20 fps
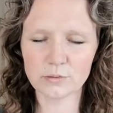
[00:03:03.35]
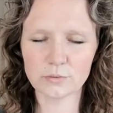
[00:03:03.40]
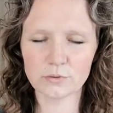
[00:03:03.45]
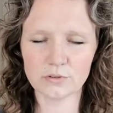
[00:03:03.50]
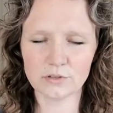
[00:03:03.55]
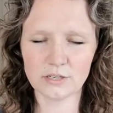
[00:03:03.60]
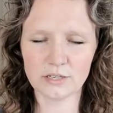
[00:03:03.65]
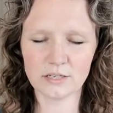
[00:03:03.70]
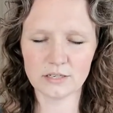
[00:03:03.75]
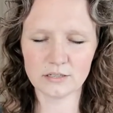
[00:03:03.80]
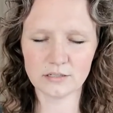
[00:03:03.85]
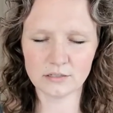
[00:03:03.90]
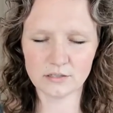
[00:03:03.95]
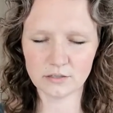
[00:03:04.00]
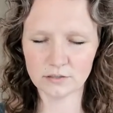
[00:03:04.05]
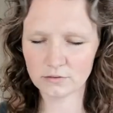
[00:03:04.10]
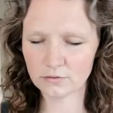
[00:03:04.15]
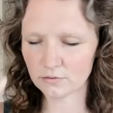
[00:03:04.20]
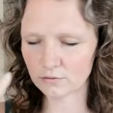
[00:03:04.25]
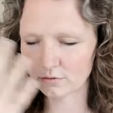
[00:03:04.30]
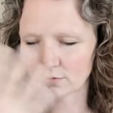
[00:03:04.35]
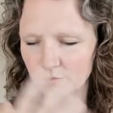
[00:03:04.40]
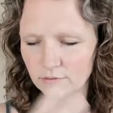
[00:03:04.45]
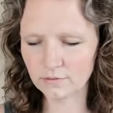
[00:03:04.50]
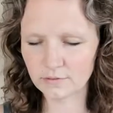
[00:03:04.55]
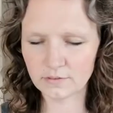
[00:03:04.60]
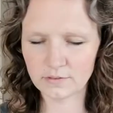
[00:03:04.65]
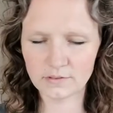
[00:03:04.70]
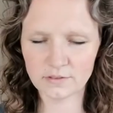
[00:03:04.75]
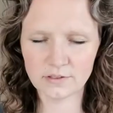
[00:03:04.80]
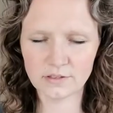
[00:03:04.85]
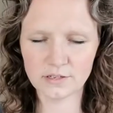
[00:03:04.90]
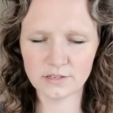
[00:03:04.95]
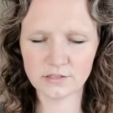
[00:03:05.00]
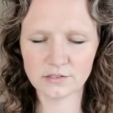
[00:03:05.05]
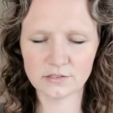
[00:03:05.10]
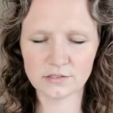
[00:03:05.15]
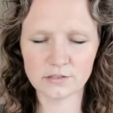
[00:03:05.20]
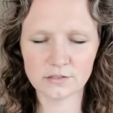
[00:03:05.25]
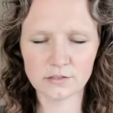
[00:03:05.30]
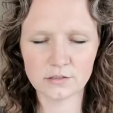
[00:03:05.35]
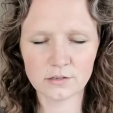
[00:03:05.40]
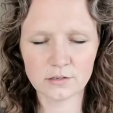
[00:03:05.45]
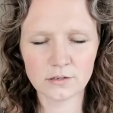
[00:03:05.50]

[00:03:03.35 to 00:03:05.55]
related to this.